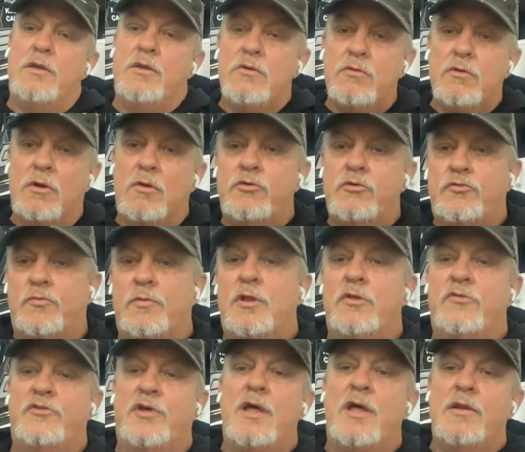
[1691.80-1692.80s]
You know as
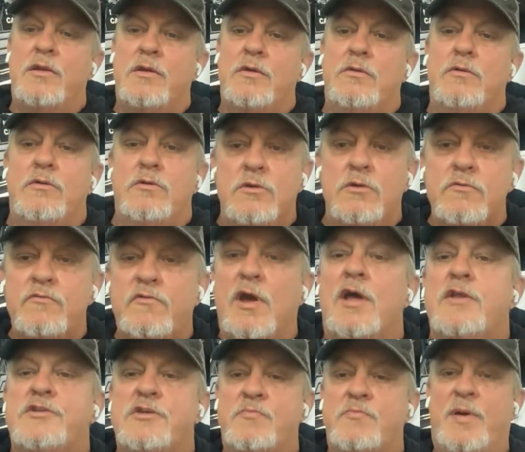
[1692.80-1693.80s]
well as I do, you've
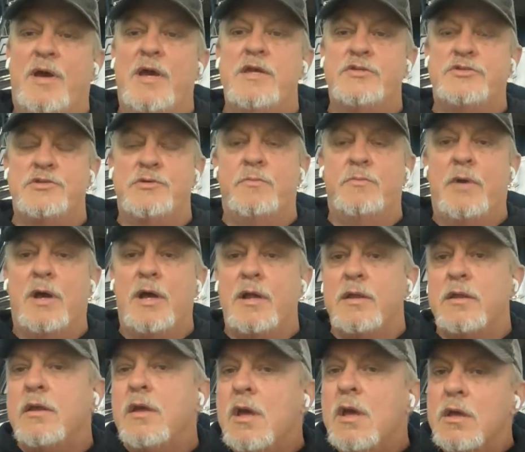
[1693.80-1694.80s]
got to pay
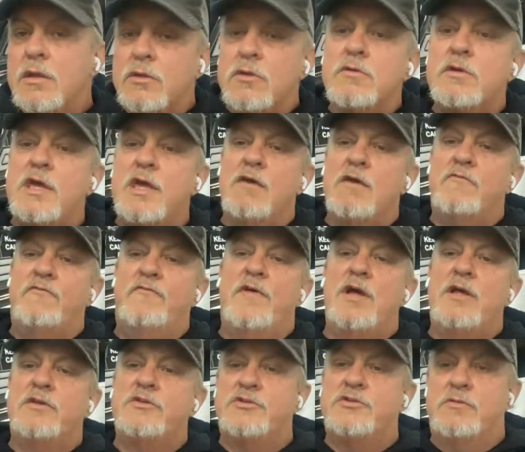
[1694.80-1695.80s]
somebody. You can't
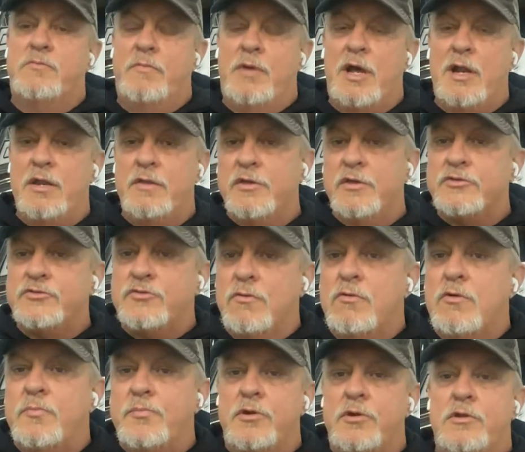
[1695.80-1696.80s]
find somebody that's
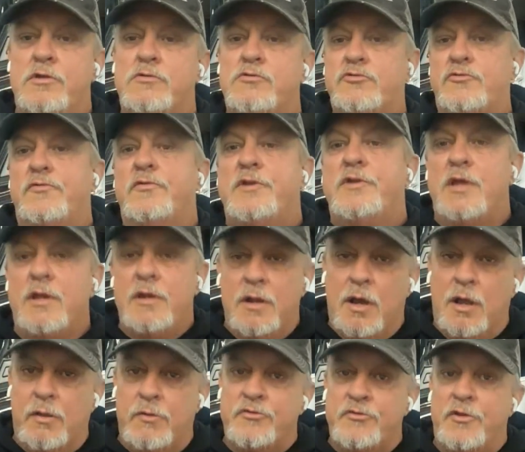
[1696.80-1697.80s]
going to produce for
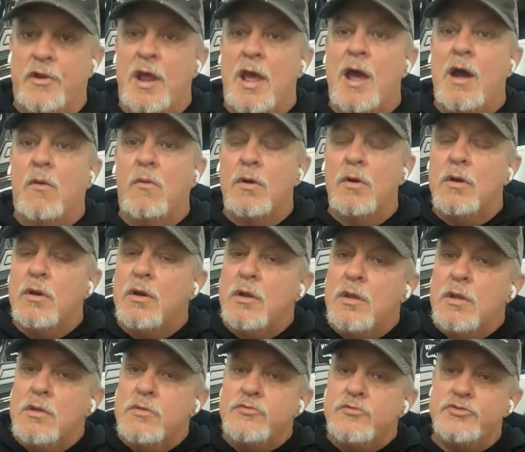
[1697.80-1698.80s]
$10 an hour.
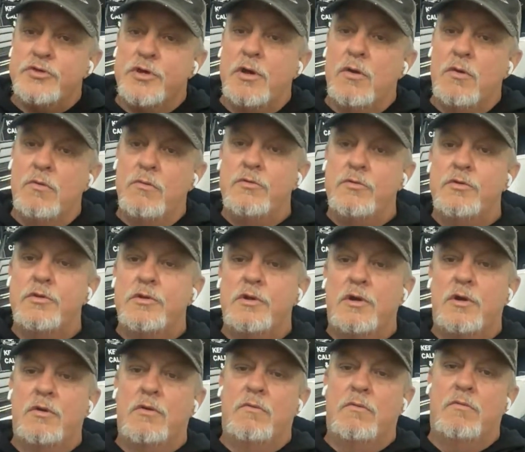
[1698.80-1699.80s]
So,
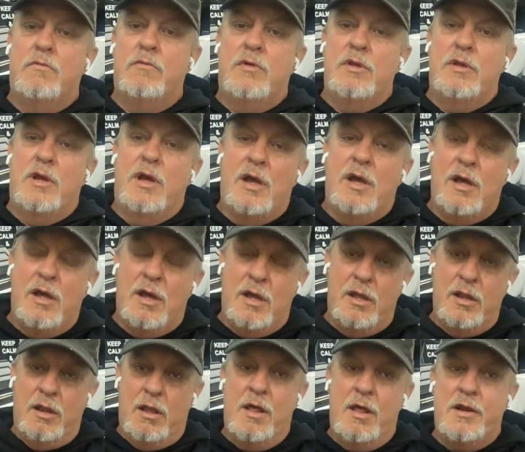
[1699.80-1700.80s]

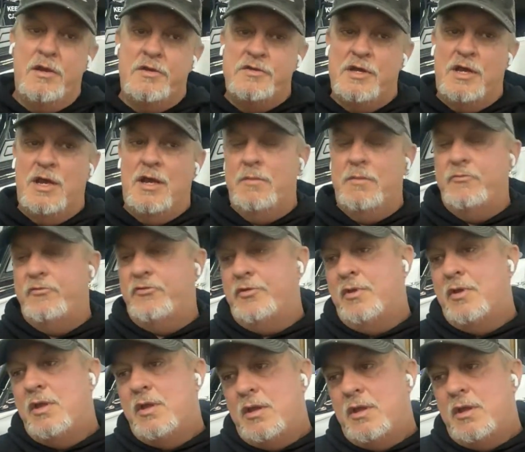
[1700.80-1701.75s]
a lot of times,